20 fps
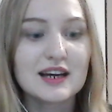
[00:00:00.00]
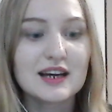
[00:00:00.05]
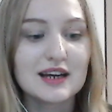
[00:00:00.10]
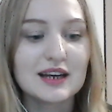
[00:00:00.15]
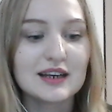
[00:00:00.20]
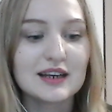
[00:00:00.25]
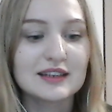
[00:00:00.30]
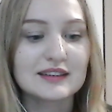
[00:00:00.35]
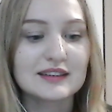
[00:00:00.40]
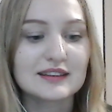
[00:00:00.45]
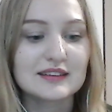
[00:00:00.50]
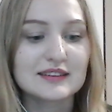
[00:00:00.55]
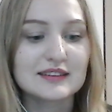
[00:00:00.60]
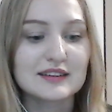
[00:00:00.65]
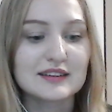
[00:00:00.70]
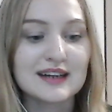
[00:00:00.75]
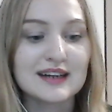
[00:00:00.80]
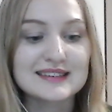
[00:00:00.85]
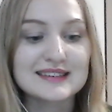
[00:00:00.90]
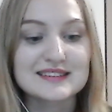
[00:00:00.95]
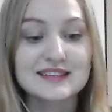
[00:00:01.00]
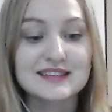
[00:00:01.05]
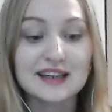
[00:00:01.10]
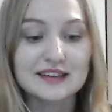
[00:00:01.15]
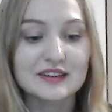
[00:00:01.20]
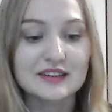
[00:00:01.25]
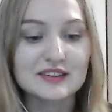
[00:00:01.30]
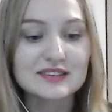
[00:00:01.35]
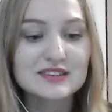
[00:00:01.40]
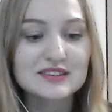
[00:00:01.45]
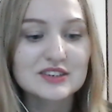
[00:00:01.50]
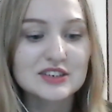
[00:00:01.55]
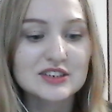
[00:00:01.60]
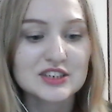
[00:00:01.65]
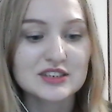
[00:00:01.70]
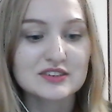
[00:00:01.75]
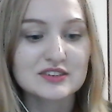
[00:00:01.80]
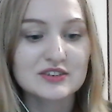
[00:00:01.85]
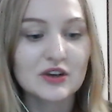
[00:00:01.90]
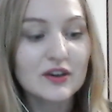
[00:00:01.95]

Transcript: And as an adult, she